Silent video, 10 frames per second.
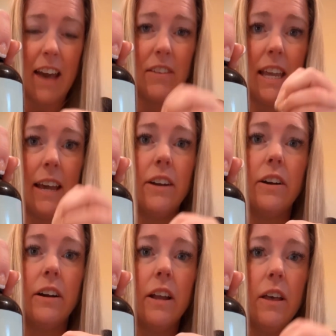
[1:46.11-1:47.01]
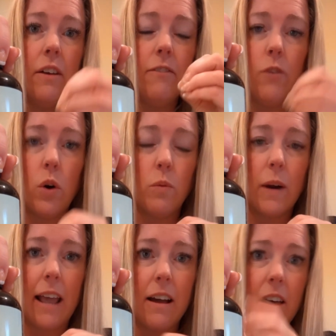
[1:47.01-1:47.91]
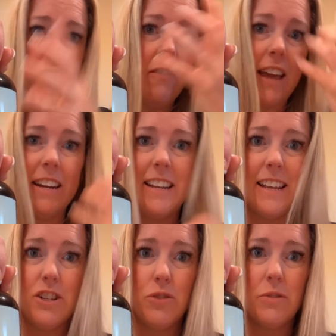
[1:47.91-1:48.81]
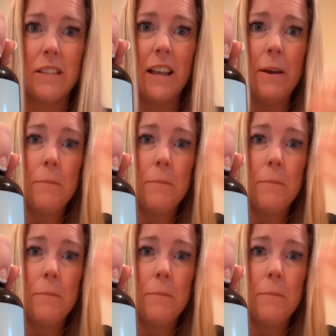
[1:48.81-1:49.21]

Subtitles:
heavy hitter for what I call the vanity issues.